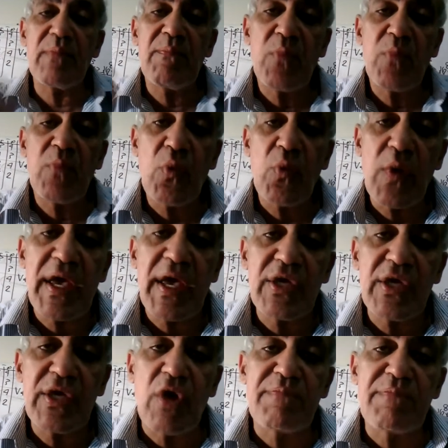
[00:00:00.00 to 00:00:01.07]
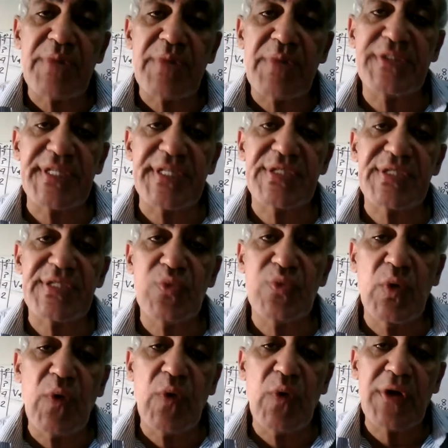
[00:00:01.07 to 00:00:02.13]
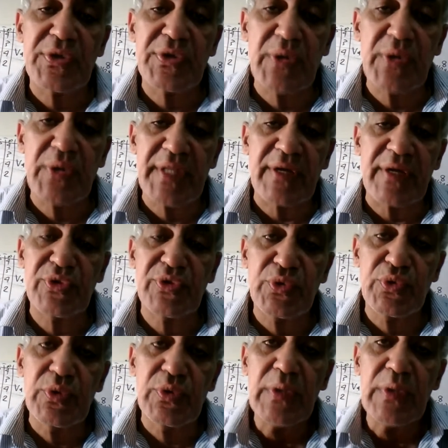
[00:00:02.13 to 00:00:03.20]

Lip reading: way of process will work together to